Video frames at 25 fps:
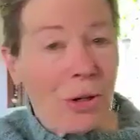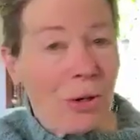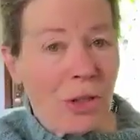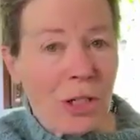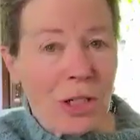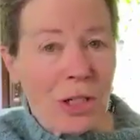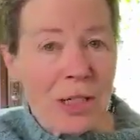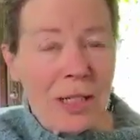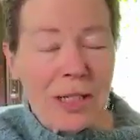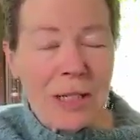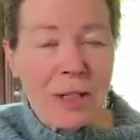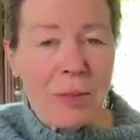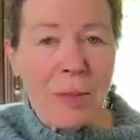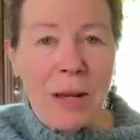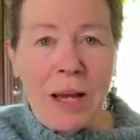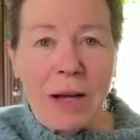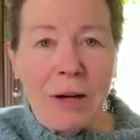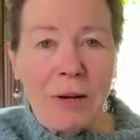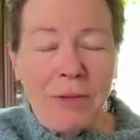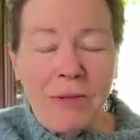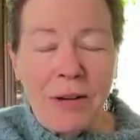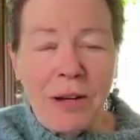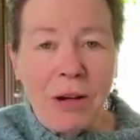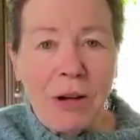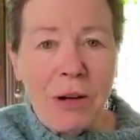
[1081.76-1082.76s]
it doesn't
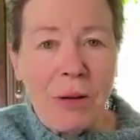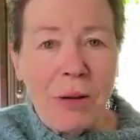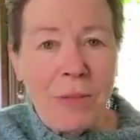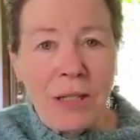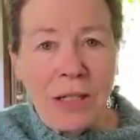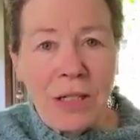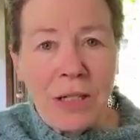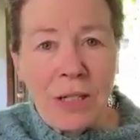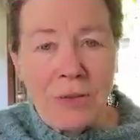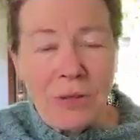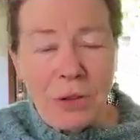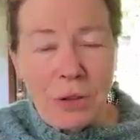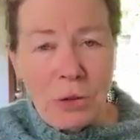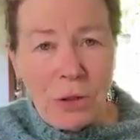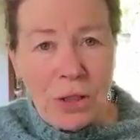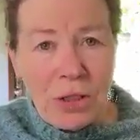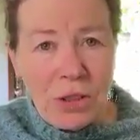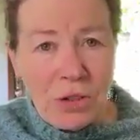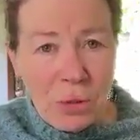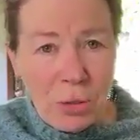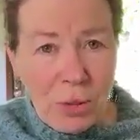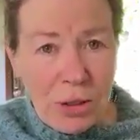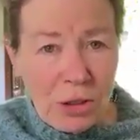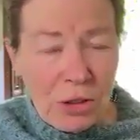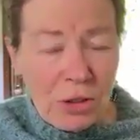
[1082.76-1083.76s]
matter if I call myself a
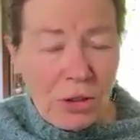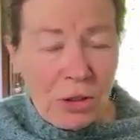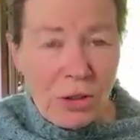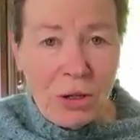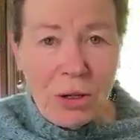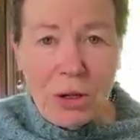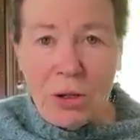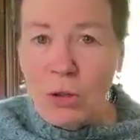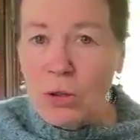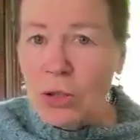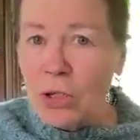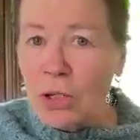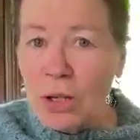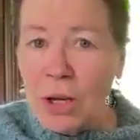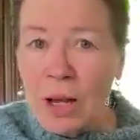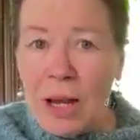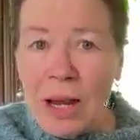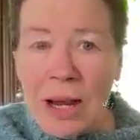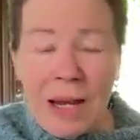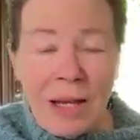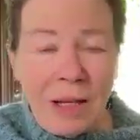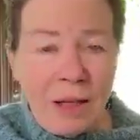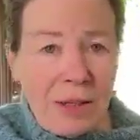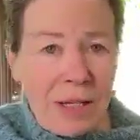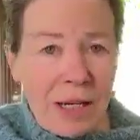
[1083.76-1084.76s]
transformational coach or
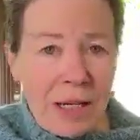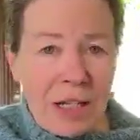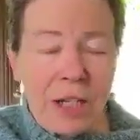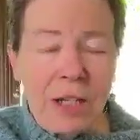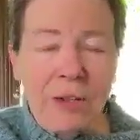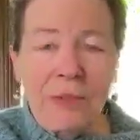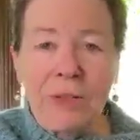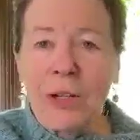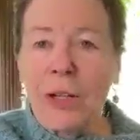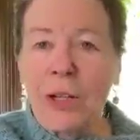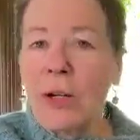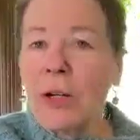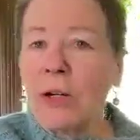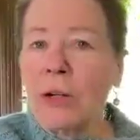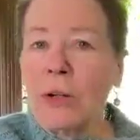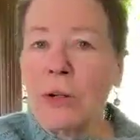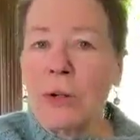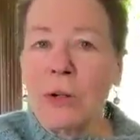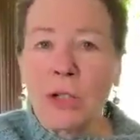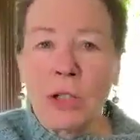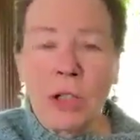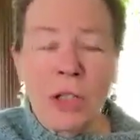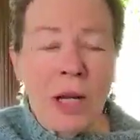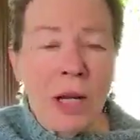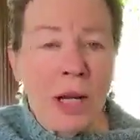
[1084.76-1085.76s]
executive
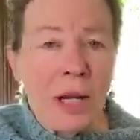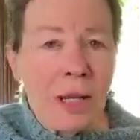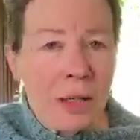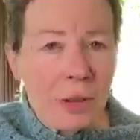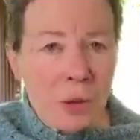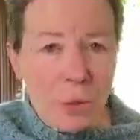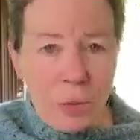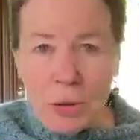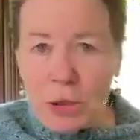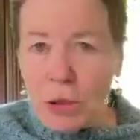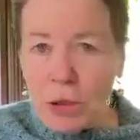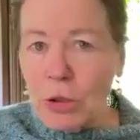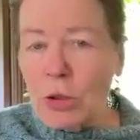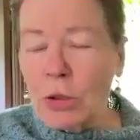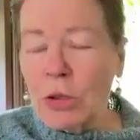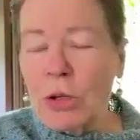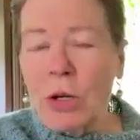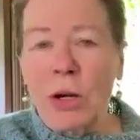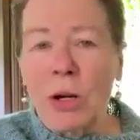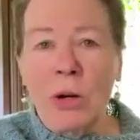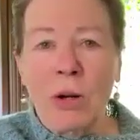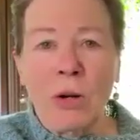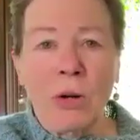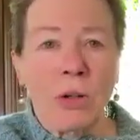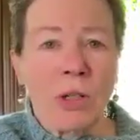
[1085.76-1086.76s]
coach, spiritual
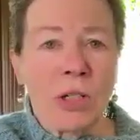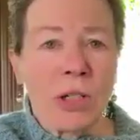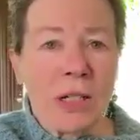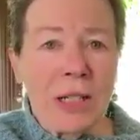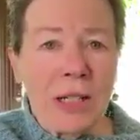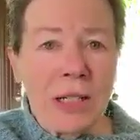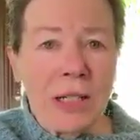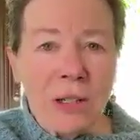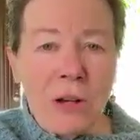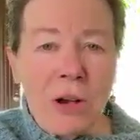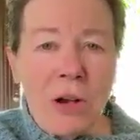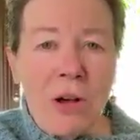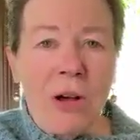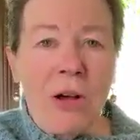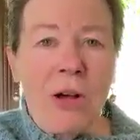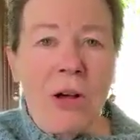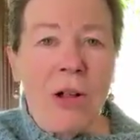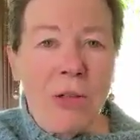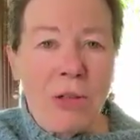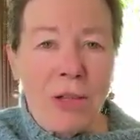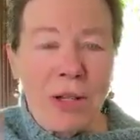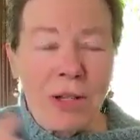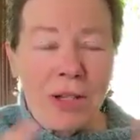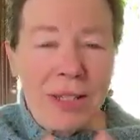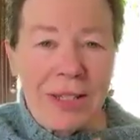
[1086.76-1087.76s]
coach, it's
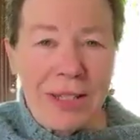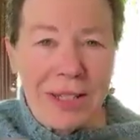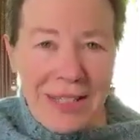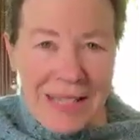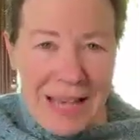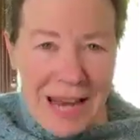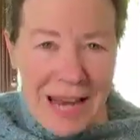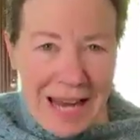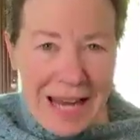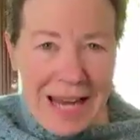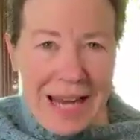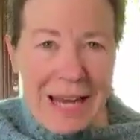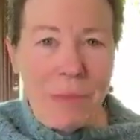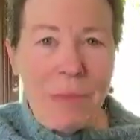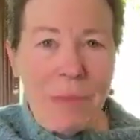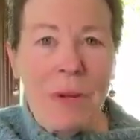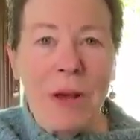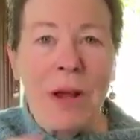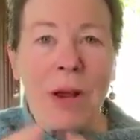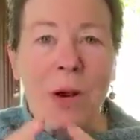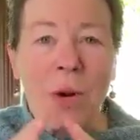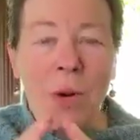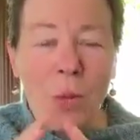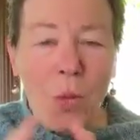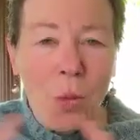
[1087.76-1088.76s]
all the same
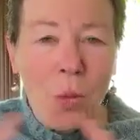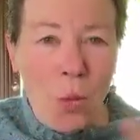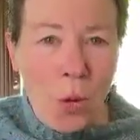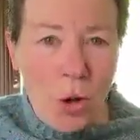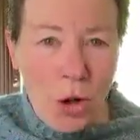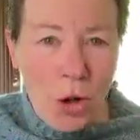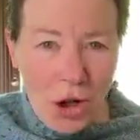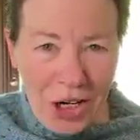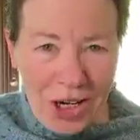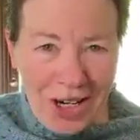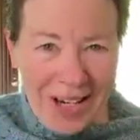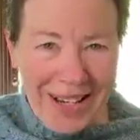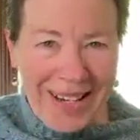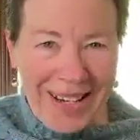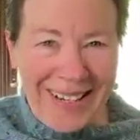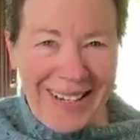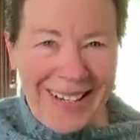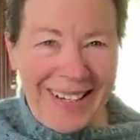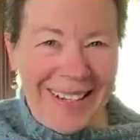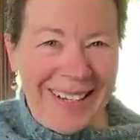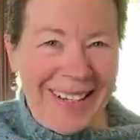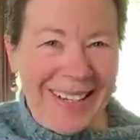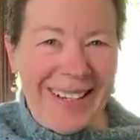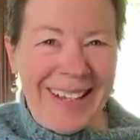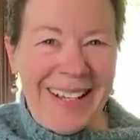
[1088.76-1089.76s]
work.
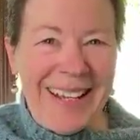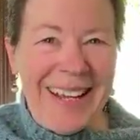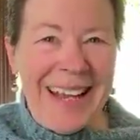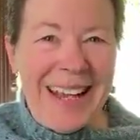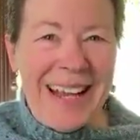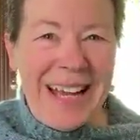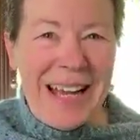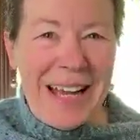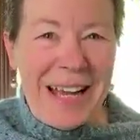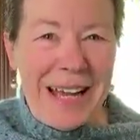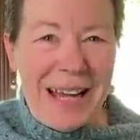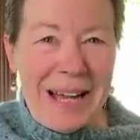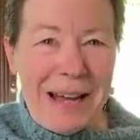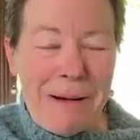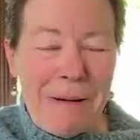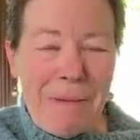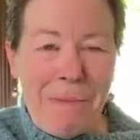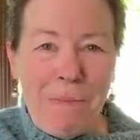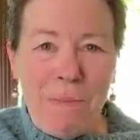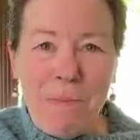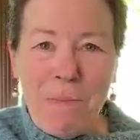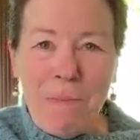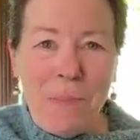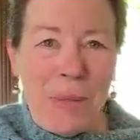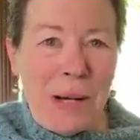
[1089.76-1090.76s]

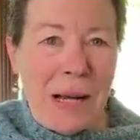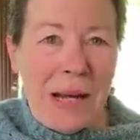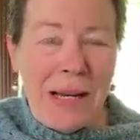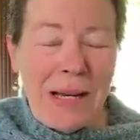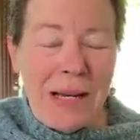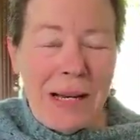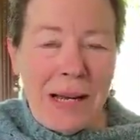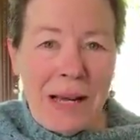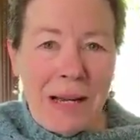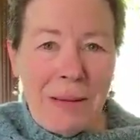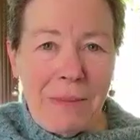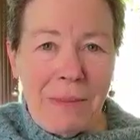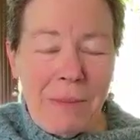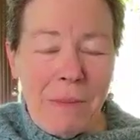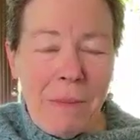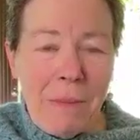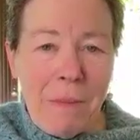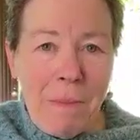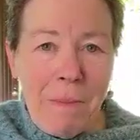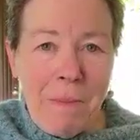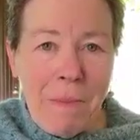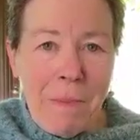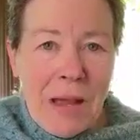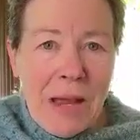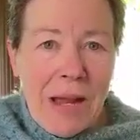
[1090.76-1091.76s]
But
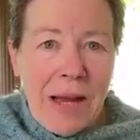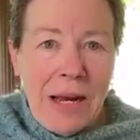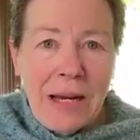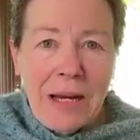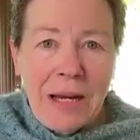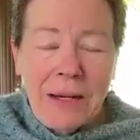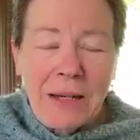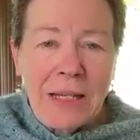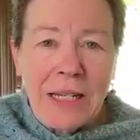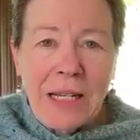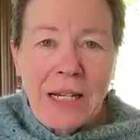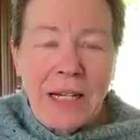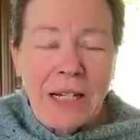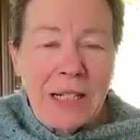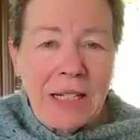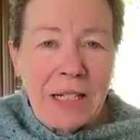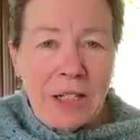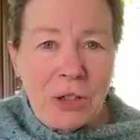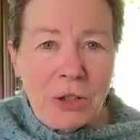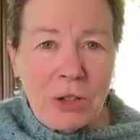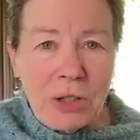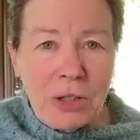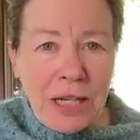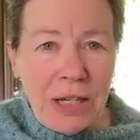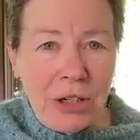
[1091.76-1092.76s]
I did a
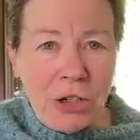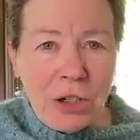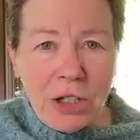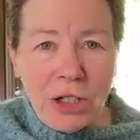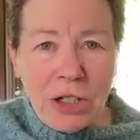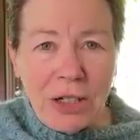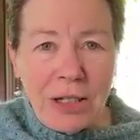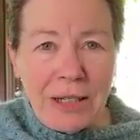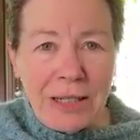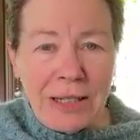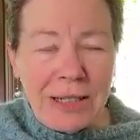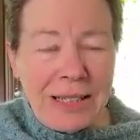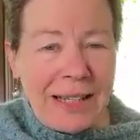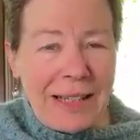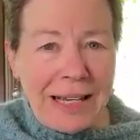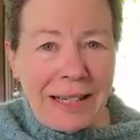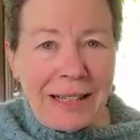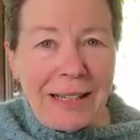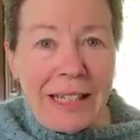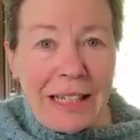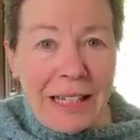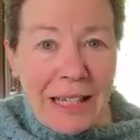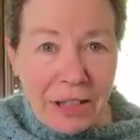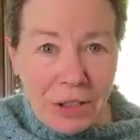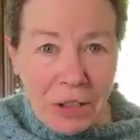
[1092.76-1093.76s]
dissertation on
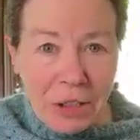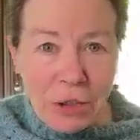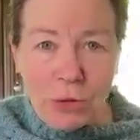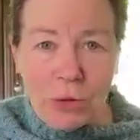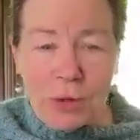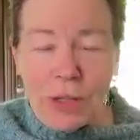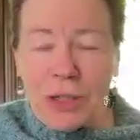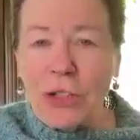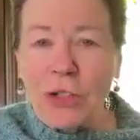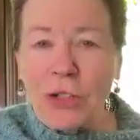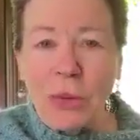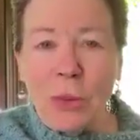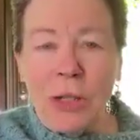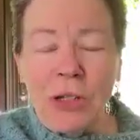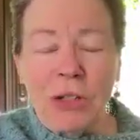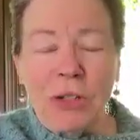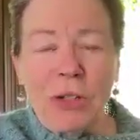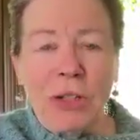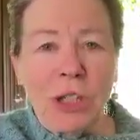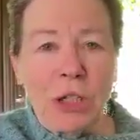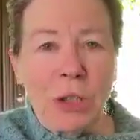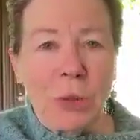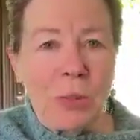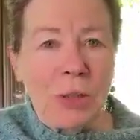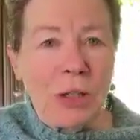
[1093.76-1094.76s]
sailing as a
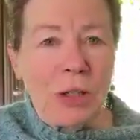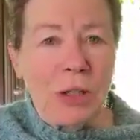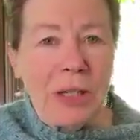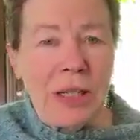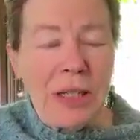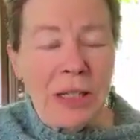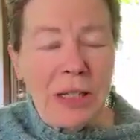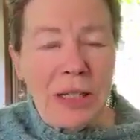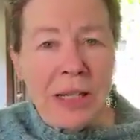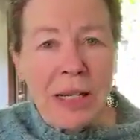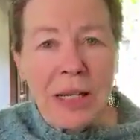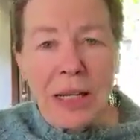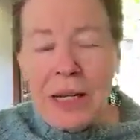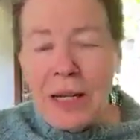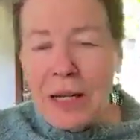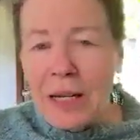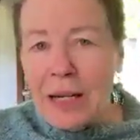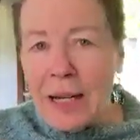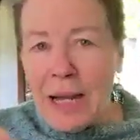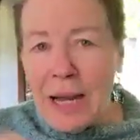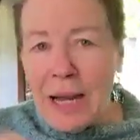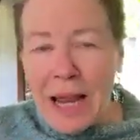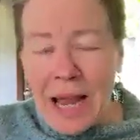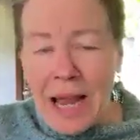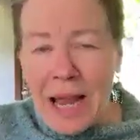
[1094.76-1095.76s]
transformational experience.
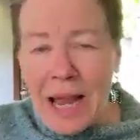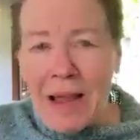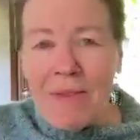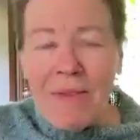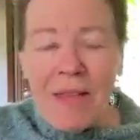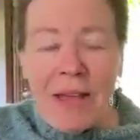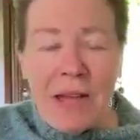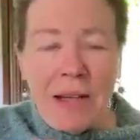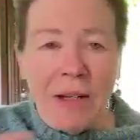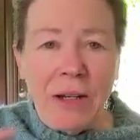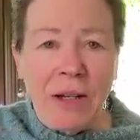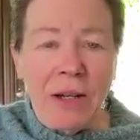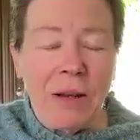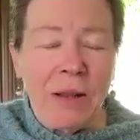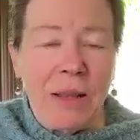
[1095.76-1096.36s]
I have that